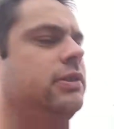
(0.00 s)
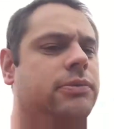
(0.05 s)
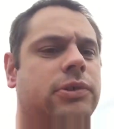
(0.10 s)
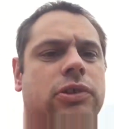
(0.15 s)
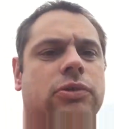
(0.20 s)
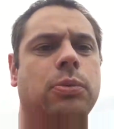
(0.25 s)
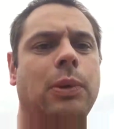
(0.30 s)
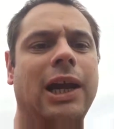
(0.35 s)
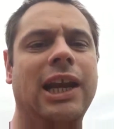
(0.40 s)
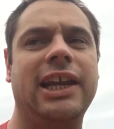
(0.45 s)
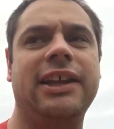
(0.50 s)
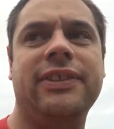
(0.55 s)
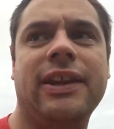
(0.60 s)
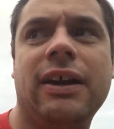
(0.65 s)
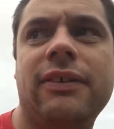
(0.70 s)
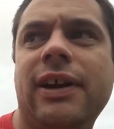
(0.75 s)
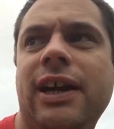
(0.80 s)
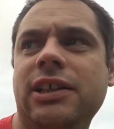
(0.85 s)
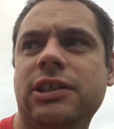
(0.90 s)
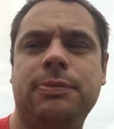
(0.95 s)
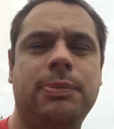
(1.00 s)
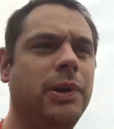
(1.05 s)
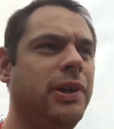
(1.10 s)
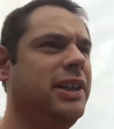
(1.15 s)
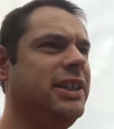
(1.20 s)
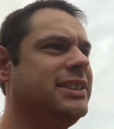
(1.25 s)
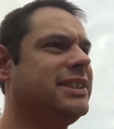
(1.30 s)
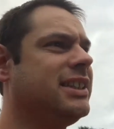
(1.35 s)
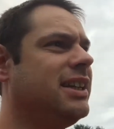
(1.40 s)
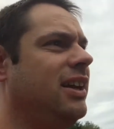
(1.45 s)
I'm just wheeling that round to put
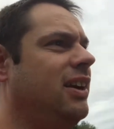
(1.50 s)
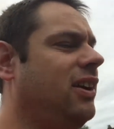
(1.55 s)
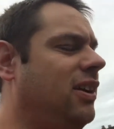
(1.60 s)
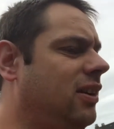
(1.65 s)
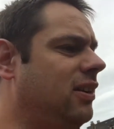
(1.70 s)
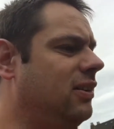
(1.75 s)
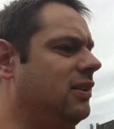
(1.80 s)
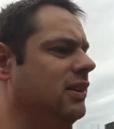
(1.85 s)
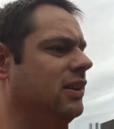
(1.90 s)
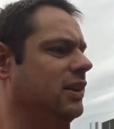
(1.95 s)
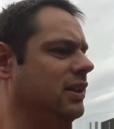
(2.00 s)
in his car.